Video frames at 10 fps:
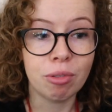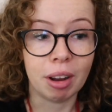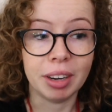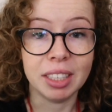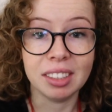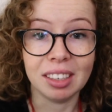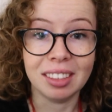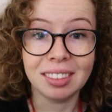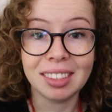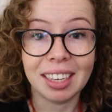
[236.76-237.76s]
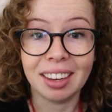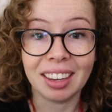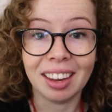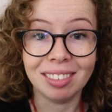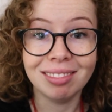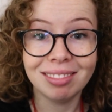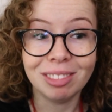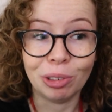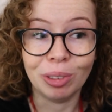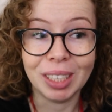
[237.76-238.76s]
Very excited to see it again
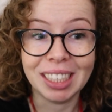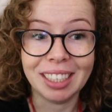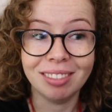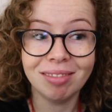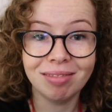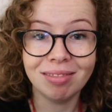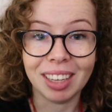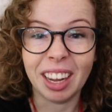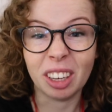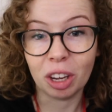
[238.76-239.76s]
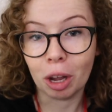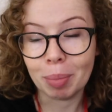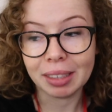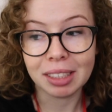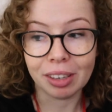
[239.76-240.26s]
already. Like, I could go back